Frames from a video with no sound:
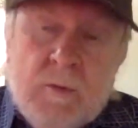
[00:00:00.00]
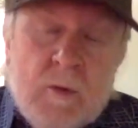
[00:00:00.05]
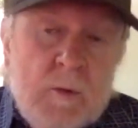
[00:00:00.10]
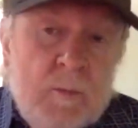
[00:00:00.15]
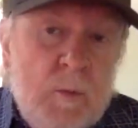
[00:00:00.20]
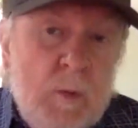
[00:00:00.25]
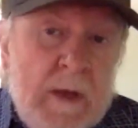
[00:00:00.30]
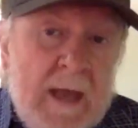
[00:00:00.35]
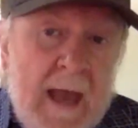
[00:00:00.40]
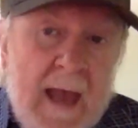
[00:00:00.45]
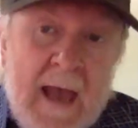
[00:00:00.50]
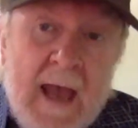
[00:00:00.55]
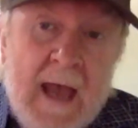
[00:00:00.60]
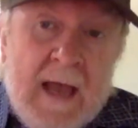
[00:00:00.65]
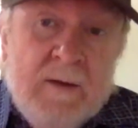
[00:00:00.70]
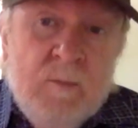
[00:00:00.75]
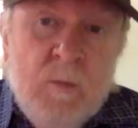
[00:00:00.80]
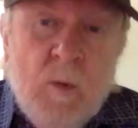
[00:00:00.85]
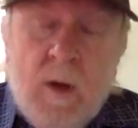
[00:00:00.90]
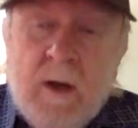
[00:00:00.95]
the group we
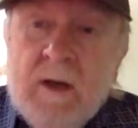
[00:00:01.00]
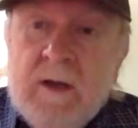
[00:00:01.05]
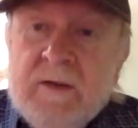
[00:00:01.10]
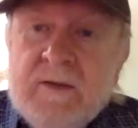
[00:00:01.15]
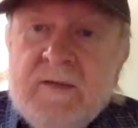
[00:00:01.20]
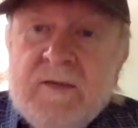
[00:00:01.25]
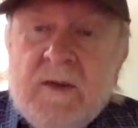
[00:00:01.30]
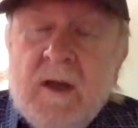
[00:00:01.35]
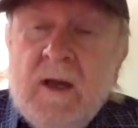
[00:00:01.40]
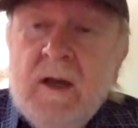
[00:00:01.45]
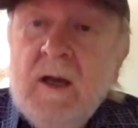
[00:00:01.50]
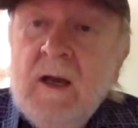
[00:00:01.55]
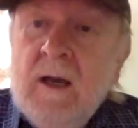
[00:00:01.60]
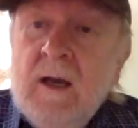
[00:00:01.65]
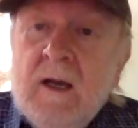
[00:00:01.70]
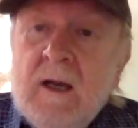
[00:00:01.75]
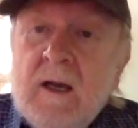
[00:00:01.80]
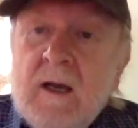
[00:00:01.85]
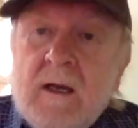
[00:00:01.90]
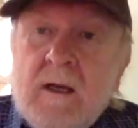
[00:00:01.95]
had was
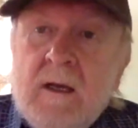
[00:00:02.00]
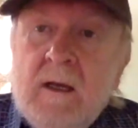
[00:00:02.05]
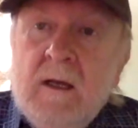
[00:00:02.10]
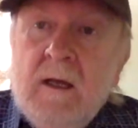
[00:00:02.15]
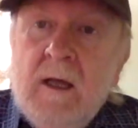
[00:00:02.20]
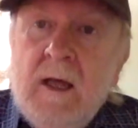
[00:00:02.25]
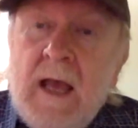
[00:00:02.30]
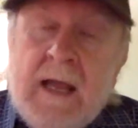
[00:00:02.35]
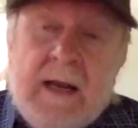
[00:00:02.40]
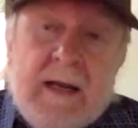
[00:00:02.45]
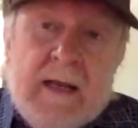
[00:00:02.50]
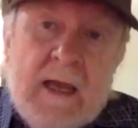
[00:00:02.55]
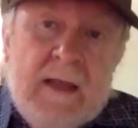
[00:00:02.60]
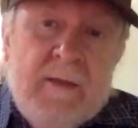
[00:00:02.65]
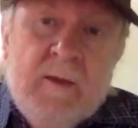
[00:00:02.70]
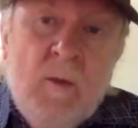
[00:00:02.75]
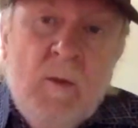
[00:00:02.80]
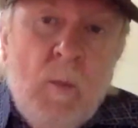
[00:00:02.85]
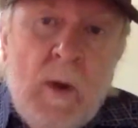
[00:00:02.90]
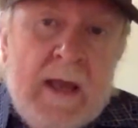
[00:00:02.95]
uh, and
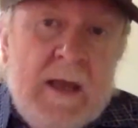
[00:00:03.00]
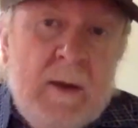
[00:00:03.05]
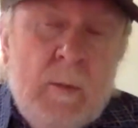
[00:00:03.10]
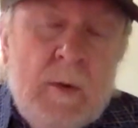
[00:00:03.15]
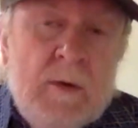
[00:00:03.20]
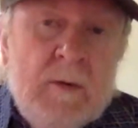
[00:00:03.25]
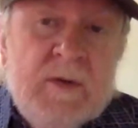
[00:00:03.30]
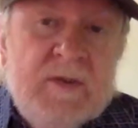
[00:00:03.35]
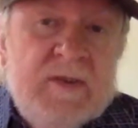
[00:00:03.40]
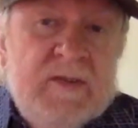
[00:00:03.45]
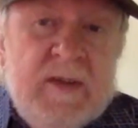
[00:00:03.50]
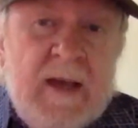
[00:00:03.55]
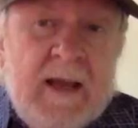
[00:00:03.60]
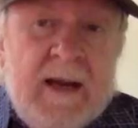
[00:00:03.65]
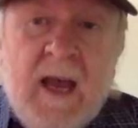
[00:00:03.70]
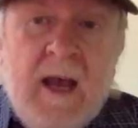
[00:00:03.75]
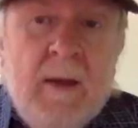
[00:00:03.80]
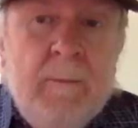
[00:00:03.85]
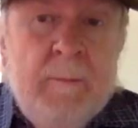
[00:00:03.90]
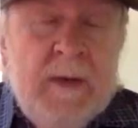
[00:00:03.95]
and the way we were
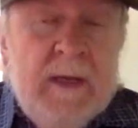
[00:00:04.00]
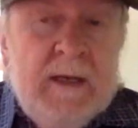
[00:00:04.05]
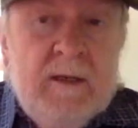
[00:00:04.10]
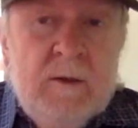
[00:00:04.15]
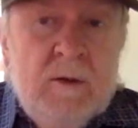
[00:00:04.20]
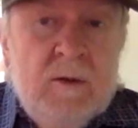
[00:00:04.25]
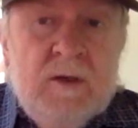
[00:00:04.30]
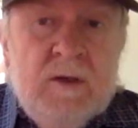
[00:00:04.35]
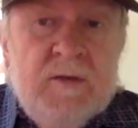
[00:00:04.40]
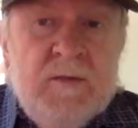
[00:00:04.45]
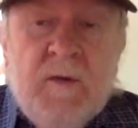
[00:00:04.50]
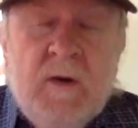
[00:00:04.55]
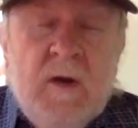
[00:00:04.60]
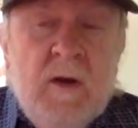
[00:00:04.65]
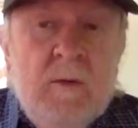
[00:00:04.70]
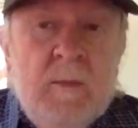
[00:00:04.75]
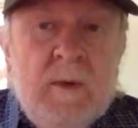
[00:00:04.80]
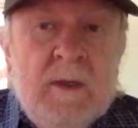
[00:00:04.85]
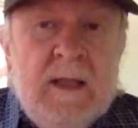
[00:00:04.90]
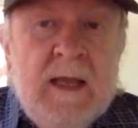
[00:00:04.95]
set up at
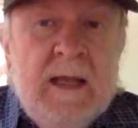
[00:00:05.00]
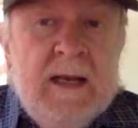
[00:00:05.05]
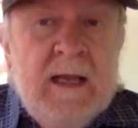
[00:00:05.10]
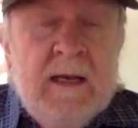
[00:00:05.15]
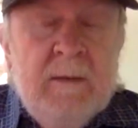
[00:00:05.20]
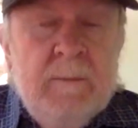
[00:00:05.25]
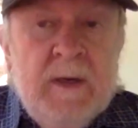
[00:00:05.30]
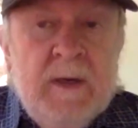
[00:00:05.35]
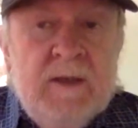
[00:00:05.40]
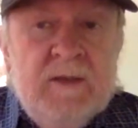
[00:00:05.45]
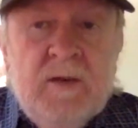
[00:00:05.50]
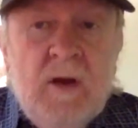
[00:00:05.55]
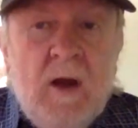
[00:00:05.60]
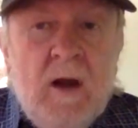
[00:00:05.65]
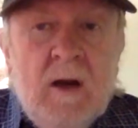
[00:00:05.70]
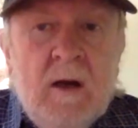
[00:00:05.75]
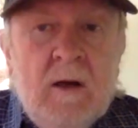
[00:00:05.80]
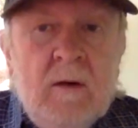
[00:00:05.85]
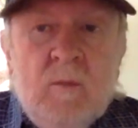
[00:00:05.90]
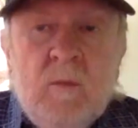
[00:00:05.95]
Lucasfilm and then at
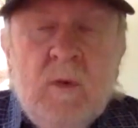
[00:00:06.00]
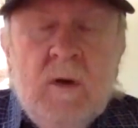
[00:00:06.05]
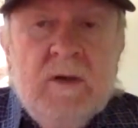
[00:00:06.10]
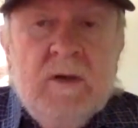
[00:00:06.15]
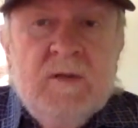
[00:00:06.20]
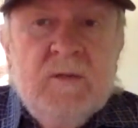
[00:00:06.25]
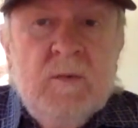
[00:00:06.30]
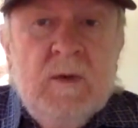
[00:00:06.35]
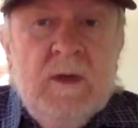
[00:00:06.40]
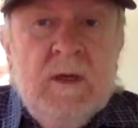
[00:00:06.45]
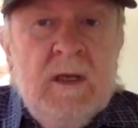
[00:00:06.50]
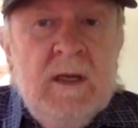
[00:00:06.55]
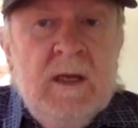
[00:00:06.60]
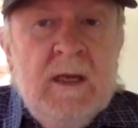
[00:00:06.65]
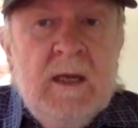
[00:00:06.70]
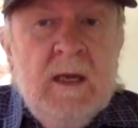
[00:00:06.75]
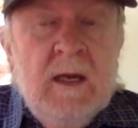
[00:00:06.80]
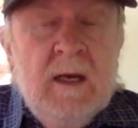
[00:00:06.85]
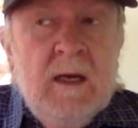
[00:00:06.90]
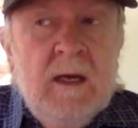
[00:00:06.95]
Pixar was
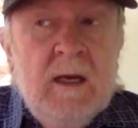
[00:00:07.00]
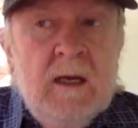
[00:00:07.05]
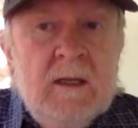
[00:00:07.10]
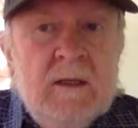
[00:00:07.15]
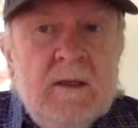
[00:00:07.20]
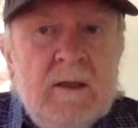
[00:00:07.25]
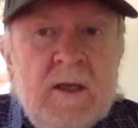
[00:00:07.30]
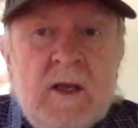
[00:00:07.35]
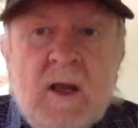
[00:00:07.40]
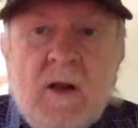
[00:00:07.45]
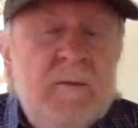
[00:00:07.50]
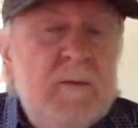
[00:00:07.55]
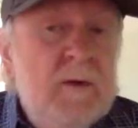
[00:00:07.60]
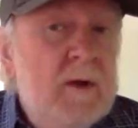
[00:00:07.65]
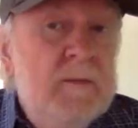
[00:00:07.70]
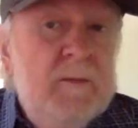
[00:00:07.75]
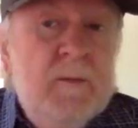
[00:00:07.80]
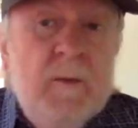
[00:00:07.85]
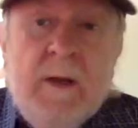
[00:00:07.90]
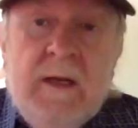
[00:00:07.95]
really uh, you know
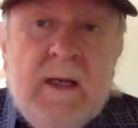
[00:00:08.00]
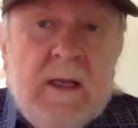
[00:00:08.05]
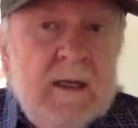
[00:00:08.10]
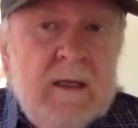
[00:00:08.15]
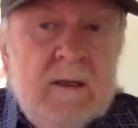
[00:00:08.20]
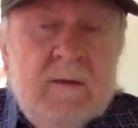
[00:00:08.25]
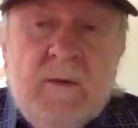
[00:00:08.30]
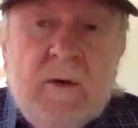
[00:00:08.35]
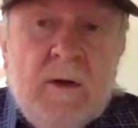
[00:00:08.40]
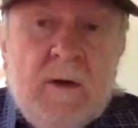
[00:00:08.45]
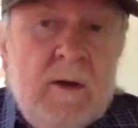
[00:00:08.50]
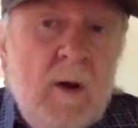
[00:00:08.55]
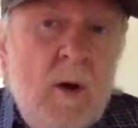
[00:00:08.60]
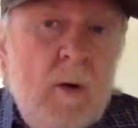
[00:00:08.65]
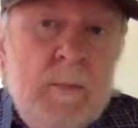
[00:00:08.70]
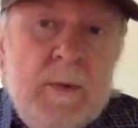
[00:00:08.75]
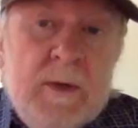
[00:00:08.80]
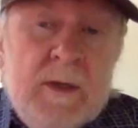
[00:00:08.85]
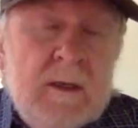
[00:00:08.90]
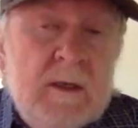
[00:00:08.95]
very friendly and very
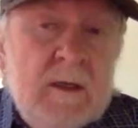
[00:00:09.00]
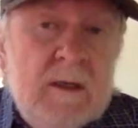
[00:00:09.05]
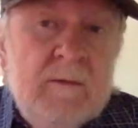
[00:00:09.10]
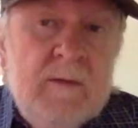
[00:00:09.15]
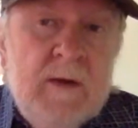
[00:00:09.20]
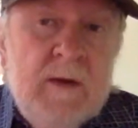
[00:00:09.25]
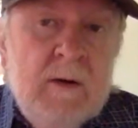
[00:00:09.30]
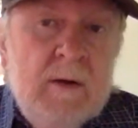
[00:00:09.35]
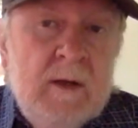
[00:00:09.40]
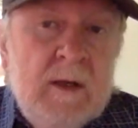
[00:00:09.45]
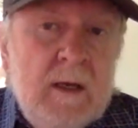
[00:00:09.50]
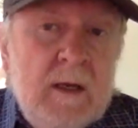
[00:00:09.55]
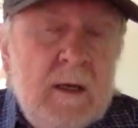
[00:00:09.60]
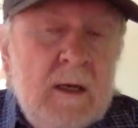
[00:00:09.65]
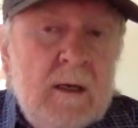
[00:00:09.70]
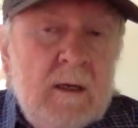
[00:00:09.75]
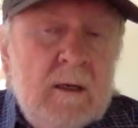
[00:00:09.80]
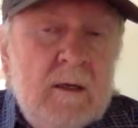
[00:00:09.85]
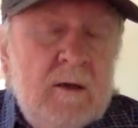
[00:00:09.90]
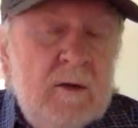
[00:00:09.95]
open and very
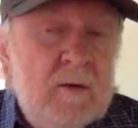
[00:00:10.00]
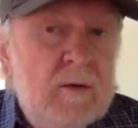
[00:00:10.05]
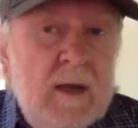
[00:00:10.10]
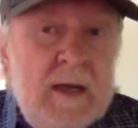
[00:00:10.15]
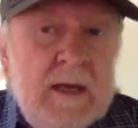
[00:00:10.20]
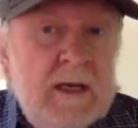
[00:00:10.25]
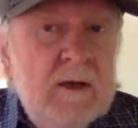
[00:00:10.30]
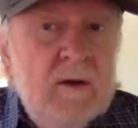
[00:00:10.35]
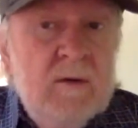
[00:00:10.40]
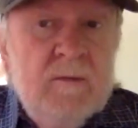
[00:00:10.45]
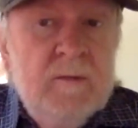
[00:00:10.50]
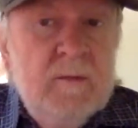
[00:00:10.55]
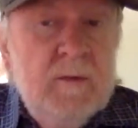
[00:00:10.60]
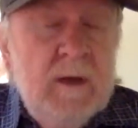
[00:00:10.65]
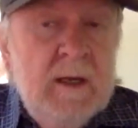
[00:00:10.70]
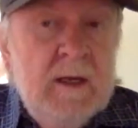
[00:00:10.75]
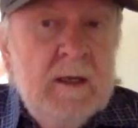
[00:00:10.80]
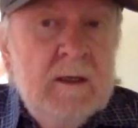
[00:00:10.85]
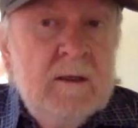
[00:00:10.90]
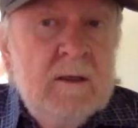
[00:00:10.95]
uh, creative
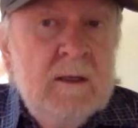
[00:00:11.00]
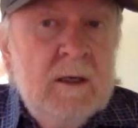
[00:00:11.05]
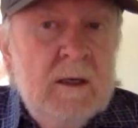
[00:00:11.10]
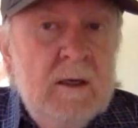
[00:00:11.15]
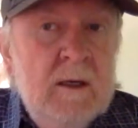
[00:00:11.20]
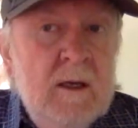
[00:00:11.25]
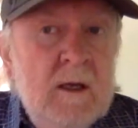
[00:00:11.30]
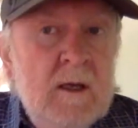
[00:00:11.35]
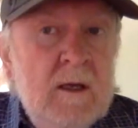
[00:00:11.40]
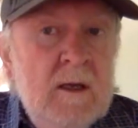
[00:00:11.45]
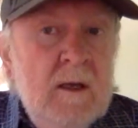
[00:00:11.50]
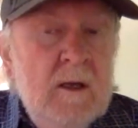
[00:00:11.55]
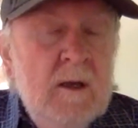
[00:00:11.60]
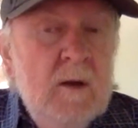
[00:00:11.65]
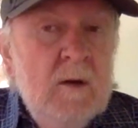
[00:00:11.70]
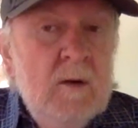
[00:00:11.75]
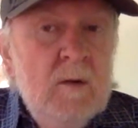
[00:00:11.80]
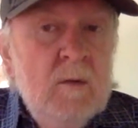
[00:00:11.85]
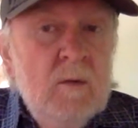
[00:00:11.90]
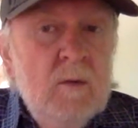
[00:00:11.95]
and uh,
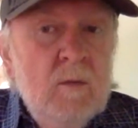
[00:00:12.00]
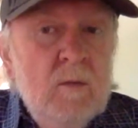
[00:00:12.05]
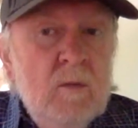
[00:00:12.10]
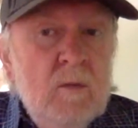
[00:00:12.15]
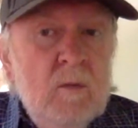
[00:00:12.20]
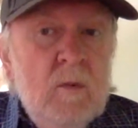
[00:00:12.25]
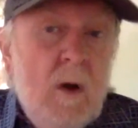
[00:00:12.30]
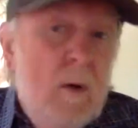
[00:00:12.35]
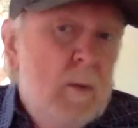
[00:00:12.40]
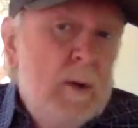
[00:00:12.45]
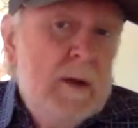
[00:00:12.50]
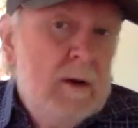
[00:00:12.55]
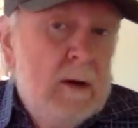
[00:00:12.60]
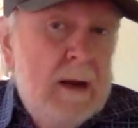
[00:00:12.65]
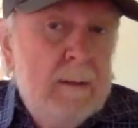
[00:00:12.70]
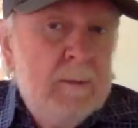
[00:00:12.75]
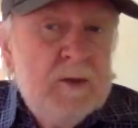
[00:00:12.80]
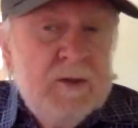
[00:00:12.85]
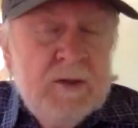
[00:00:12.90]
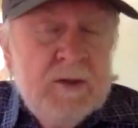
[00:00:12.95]
what we were
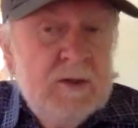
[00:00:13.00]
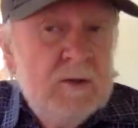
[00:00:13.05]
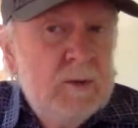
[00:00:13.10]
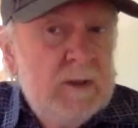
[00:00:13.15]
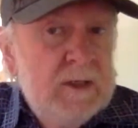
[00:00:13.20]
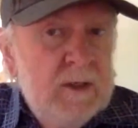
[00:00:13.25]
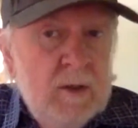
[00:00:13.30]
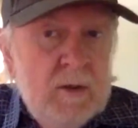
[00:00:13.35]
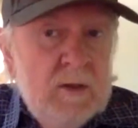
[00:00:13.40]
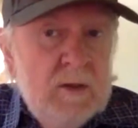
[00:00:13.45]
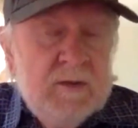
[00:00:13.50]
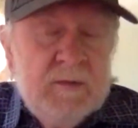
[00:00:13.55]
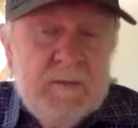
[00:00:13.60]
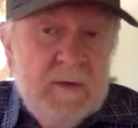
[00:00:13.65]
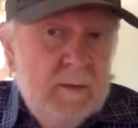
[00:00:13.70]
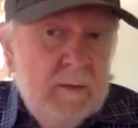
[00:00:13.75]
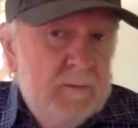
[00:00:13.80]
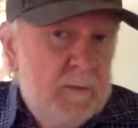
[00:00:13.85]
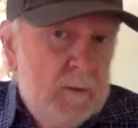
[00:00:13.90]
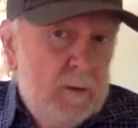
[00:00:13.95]
able to do at
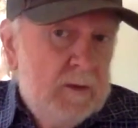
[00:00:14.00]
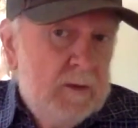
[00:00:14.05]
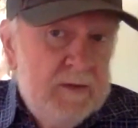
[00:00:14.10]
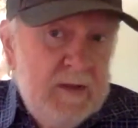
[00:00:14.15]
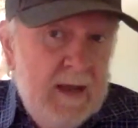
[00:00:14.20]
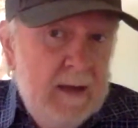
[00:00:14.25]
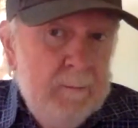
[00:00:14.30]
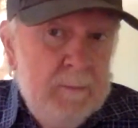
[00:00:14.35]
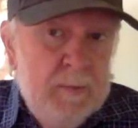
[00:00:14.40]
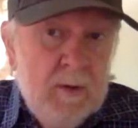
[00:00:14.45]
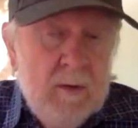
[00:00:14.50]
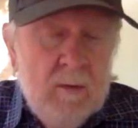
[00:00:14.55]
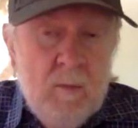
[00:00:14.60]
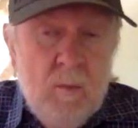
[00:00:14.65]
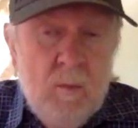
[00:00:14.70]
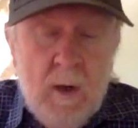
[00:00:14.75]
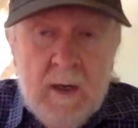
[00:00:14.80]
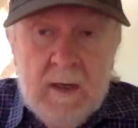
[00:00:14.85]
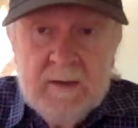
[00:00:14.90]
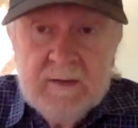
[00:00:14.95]
Lucasfilm, for example,
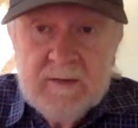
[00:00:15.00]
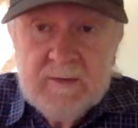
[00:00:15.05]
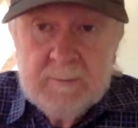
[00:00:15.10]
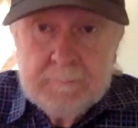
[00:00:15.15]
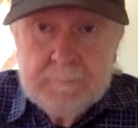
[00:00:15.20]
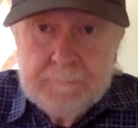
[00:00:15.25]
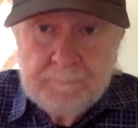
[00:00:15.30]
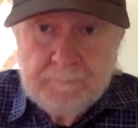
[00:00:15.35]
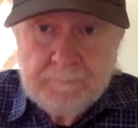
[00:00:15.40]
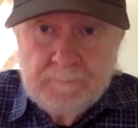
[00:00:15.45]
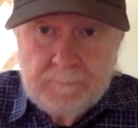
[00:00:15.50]
was